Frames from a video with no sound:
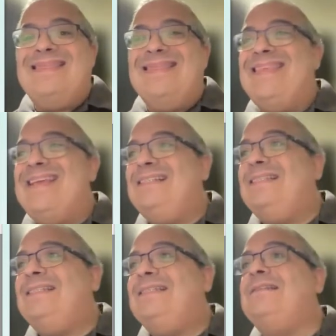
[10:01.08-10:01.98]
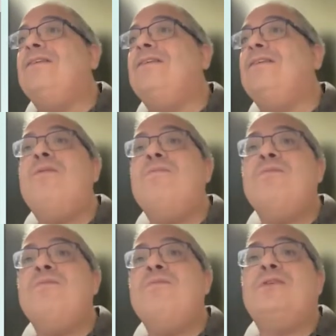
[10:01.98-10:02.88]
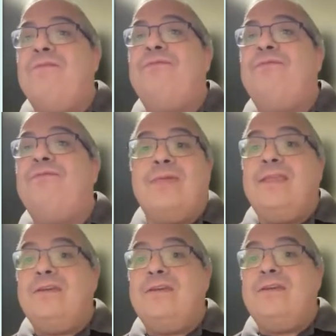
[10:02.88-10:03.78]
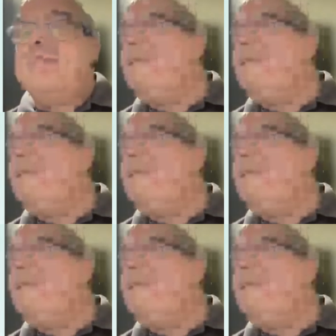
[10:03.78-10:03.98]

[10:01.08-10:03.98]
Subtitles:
this, almost everything you